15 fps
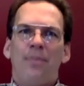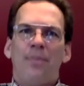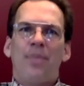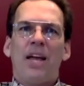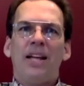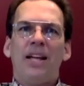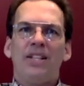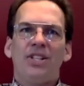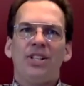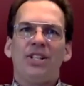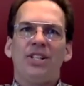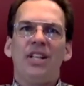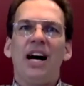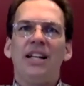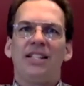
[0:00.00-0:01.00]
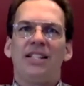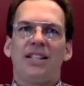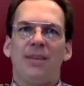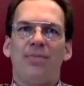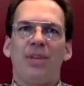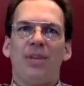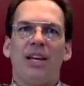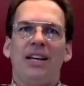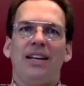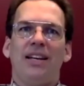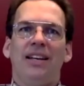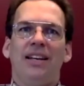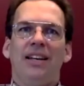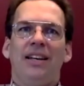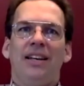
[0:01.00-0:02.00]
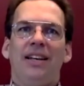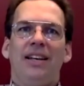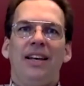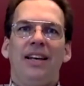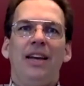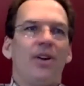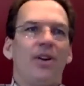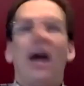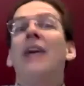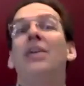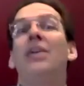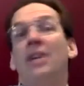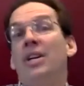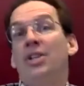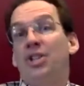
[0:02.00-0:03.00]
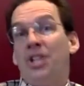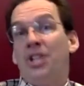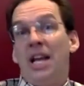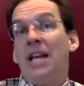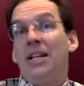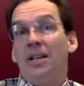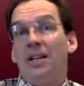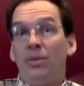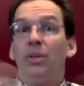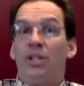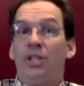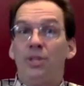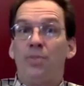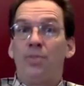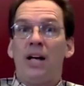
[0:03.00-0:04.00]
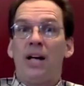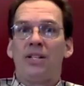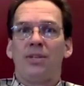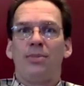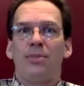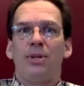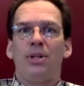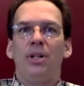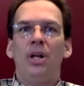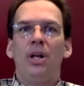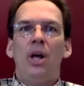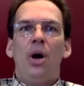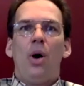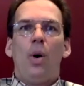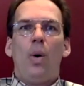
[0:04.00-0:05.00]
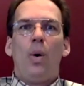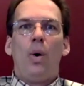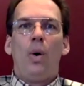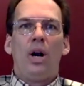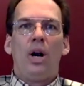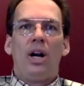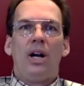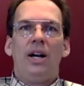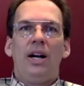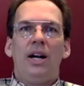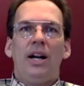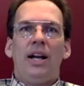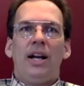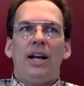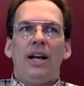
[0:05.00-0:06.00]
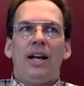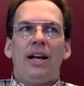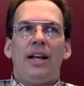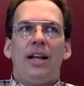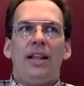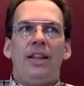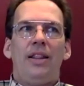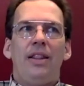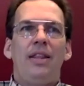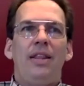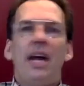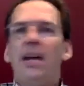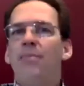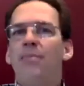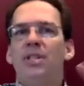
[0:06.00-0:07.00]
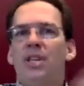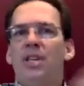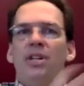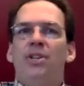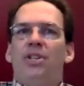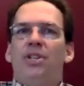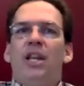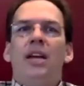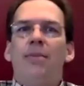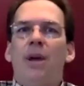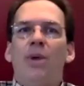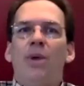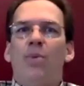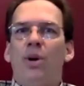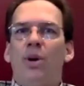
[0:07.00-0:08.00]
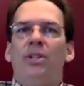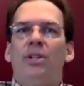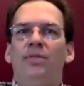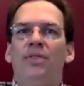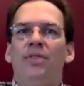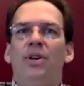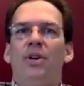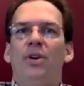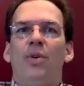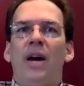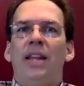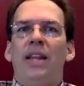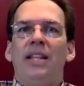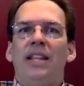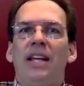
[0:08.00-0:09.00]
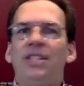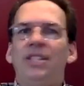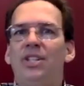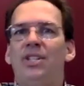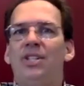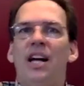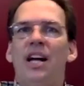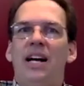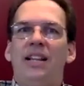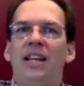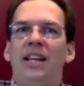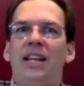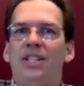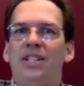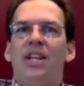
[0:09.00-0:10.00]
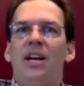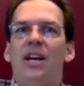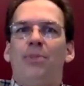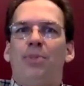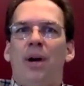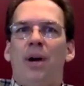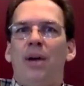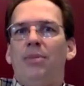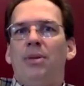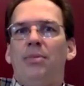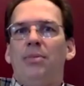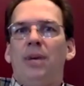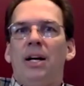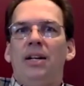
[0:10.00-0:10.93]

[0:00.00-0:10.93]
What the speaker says: And it's just not something, either I don't understand it, which is possible, or they misunderstand my worldview in a way that's just not a problem.